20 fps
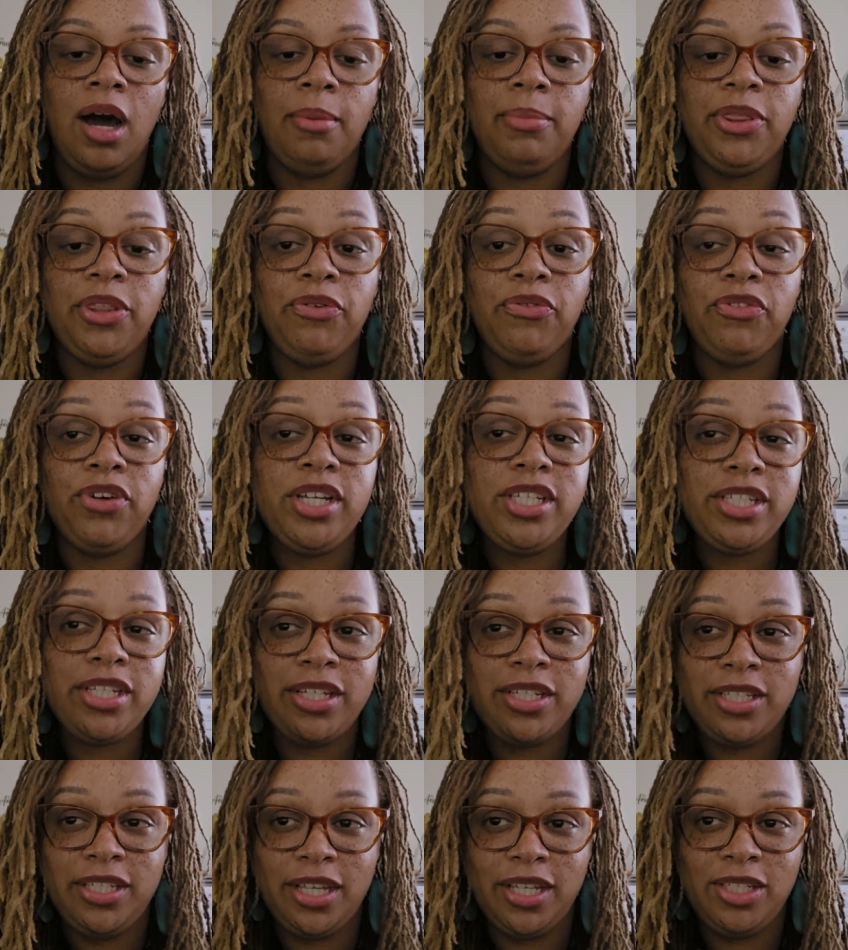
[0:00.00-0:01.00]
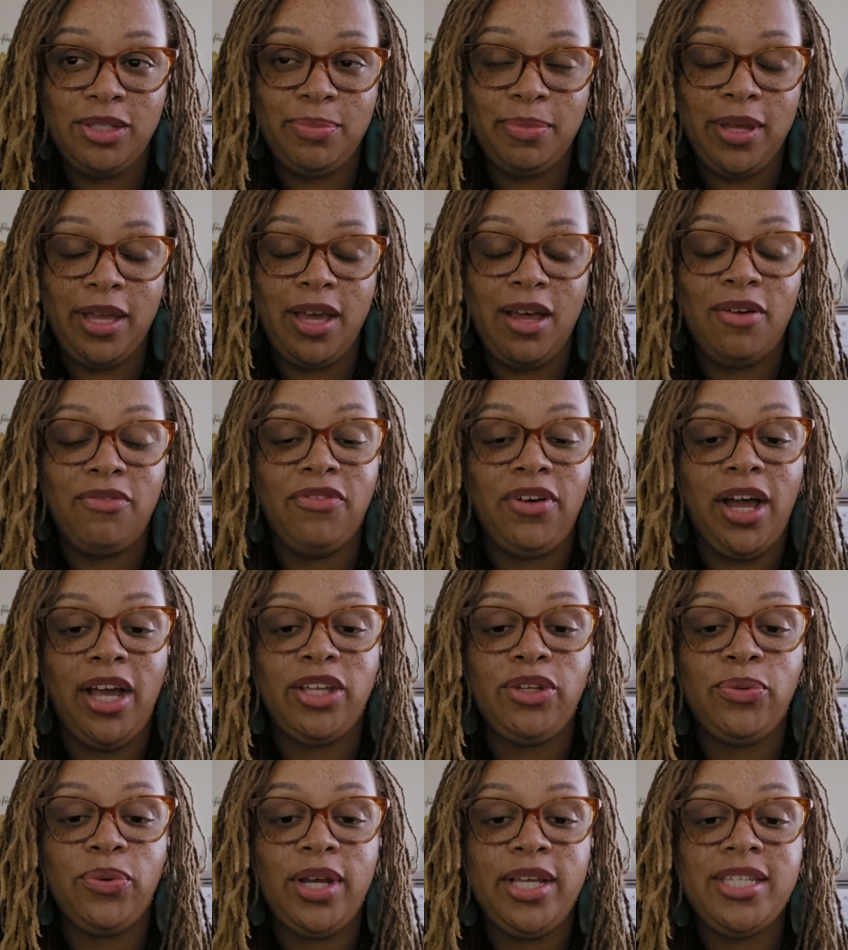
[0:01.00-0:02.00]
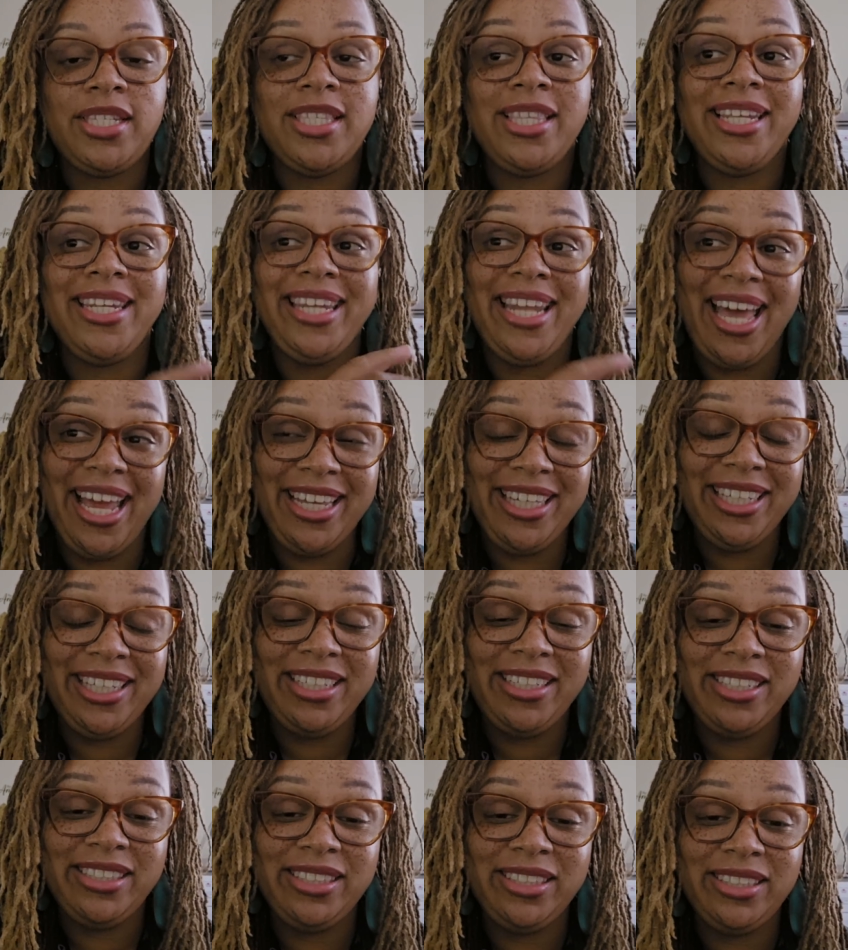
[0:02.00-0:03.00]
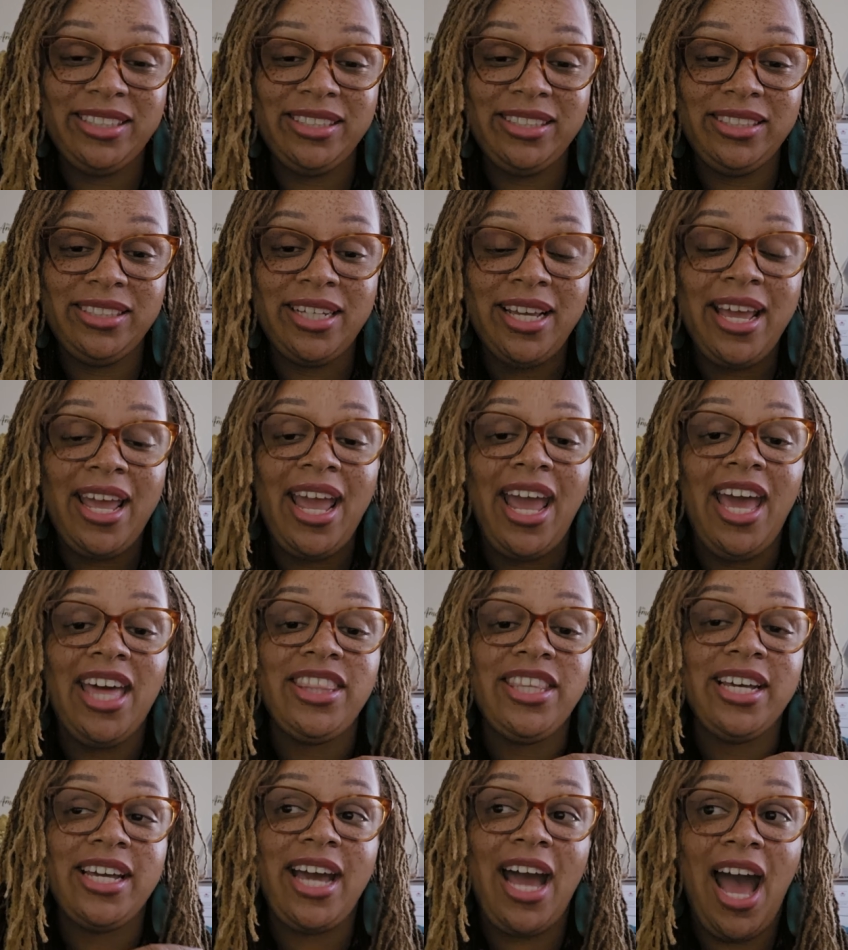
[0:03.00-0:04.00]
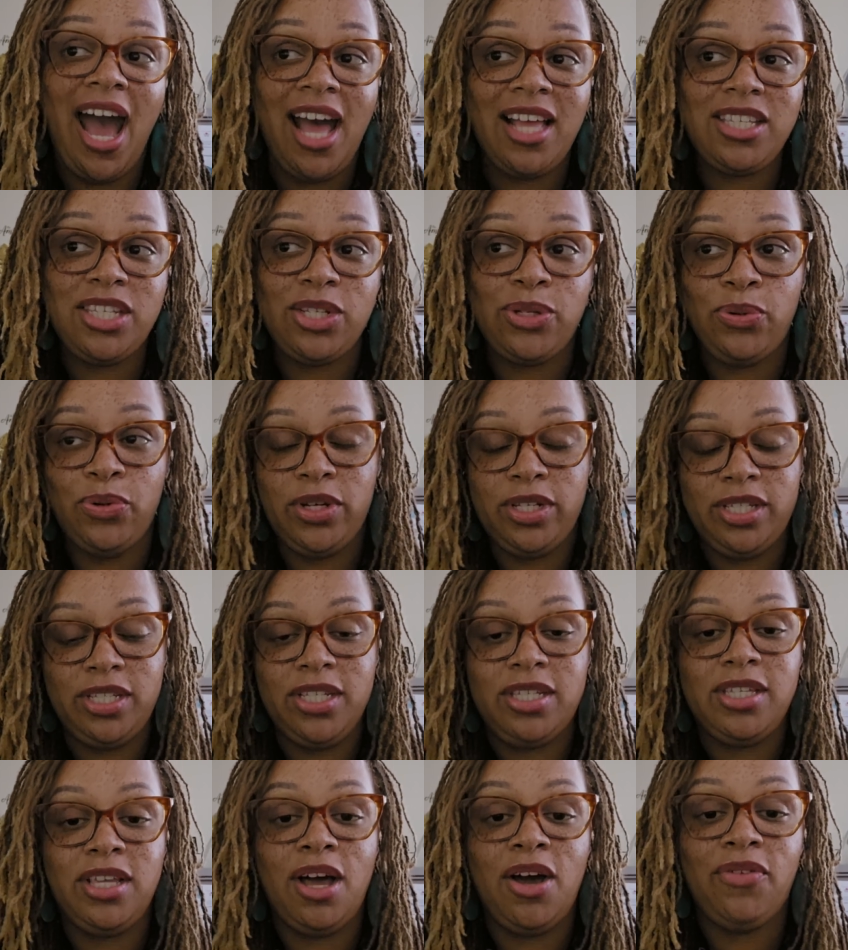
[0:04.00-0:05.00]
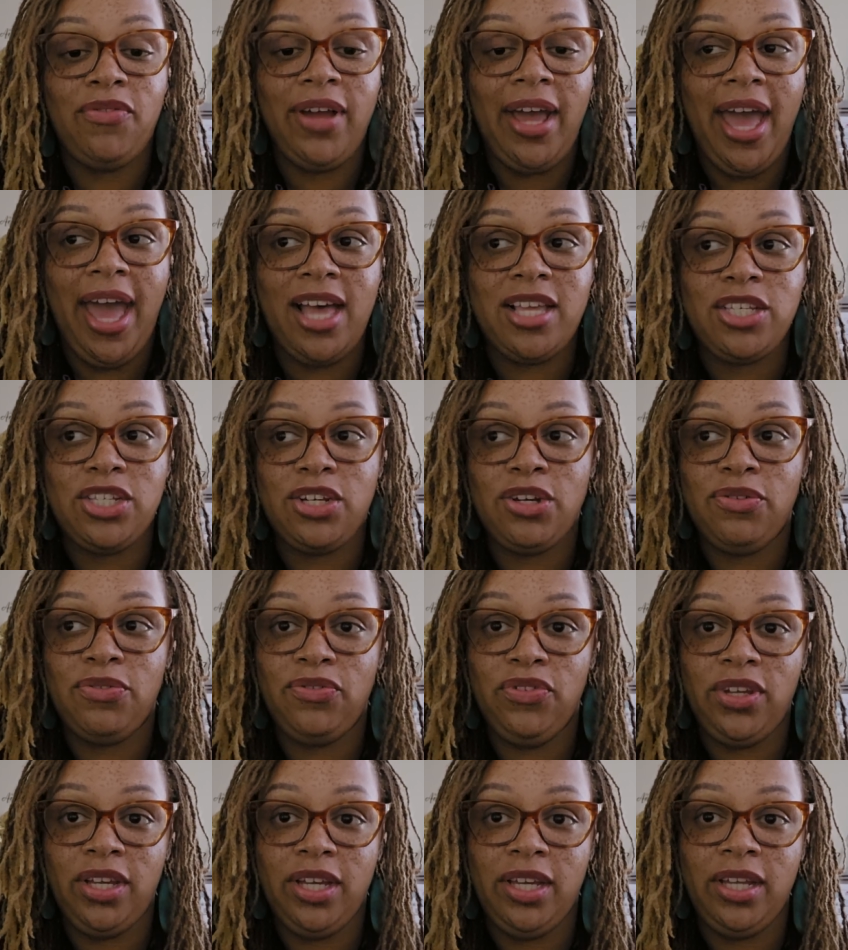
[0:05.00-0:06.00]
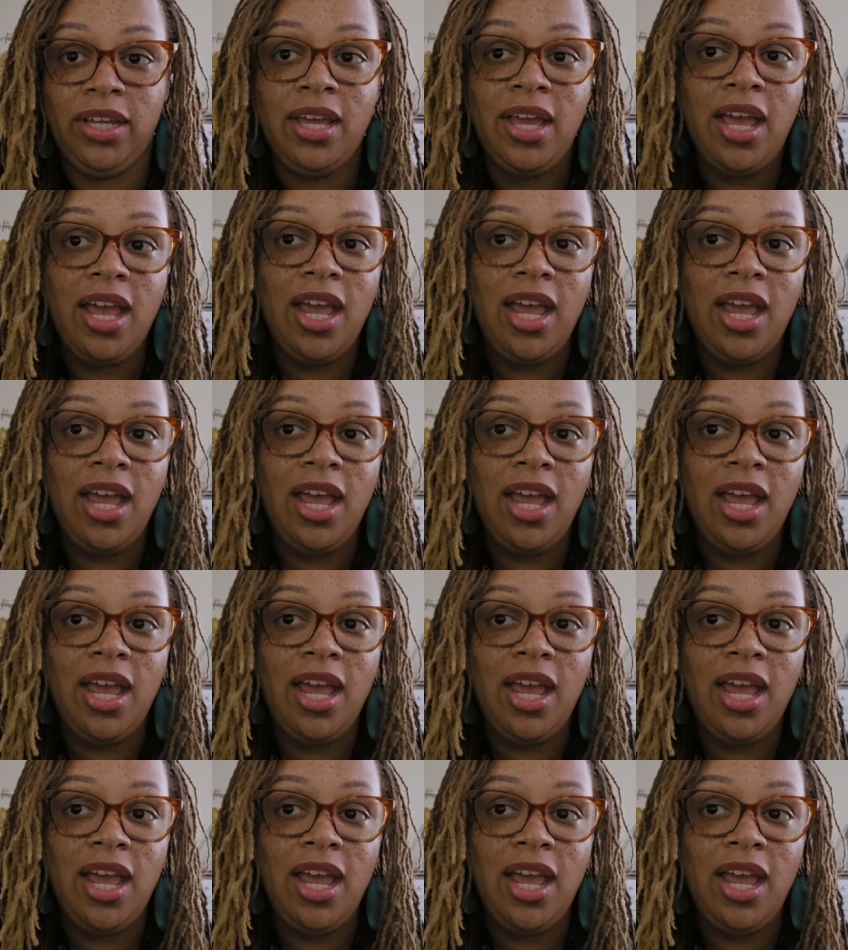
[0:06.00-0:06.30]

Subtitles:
The risk assessment evaluates the likelihood and the consequences of a hazard event.